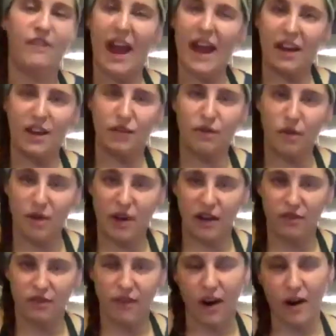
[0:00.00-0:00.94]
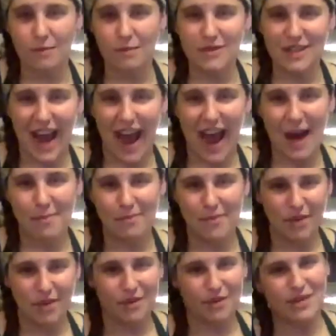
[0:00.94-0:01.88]
Find Food and Farms app
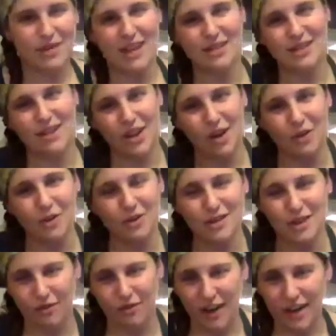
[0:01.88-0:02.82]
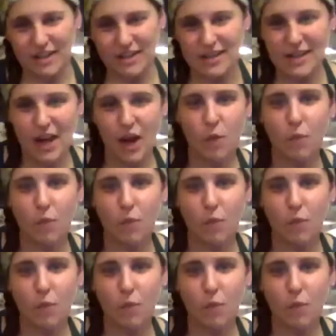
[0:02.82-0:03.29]
through Taste the Local Difference,